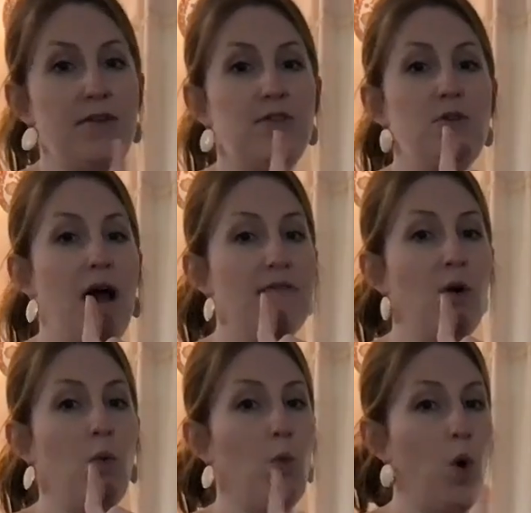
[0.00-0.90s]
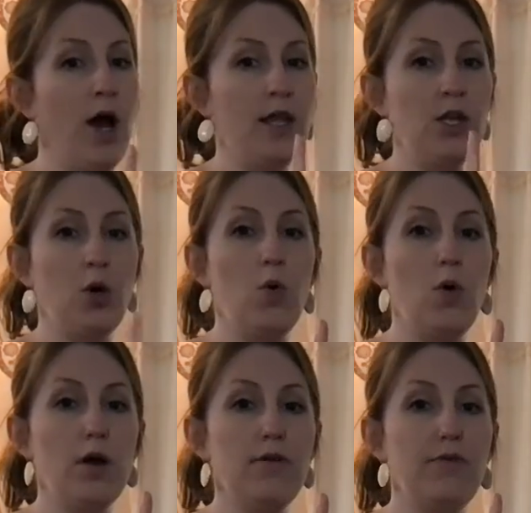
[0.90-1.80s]
If you have a 1
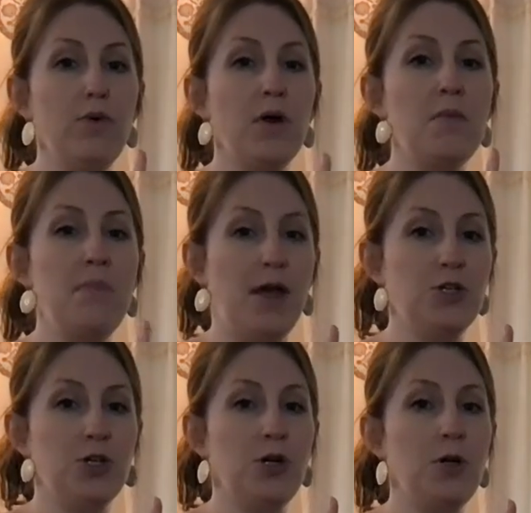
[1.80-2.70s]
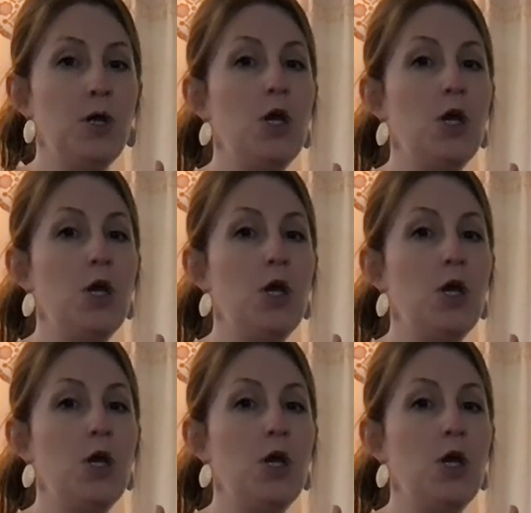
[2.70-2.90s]
chord for a measure,